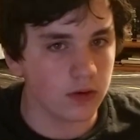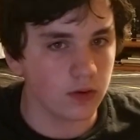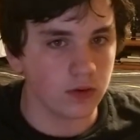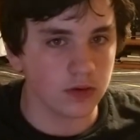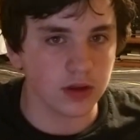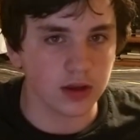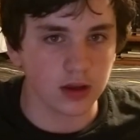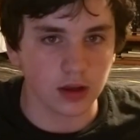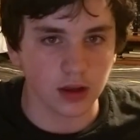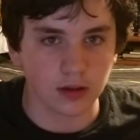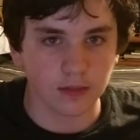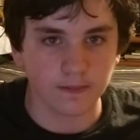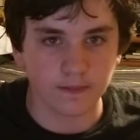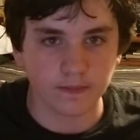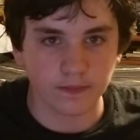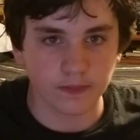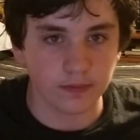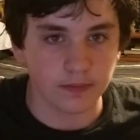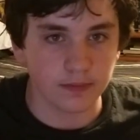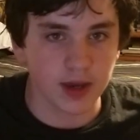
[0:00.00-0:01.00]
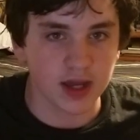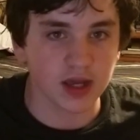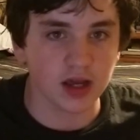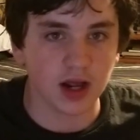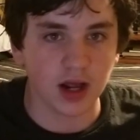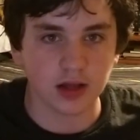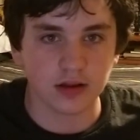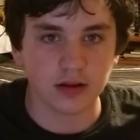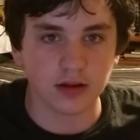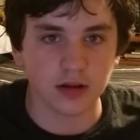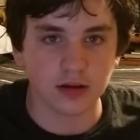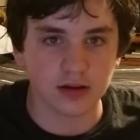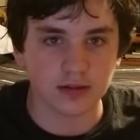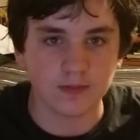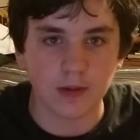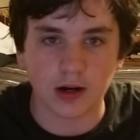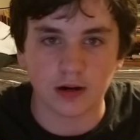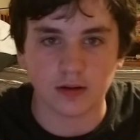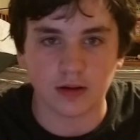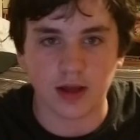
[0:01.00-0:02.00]
only Mechagodzilla
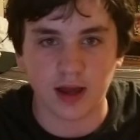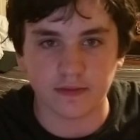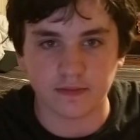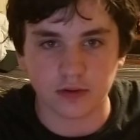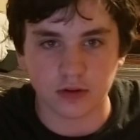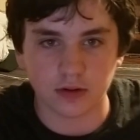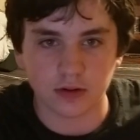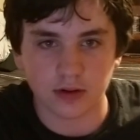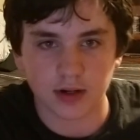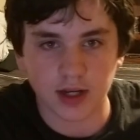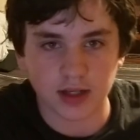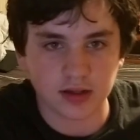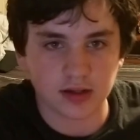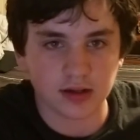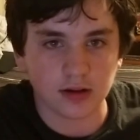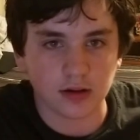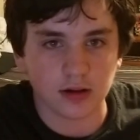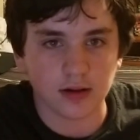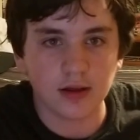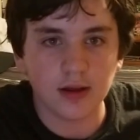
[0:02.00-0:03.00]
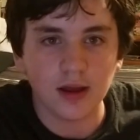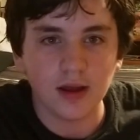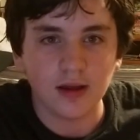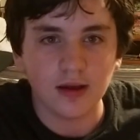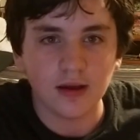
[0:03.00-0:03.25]
is modeled after Godzilla.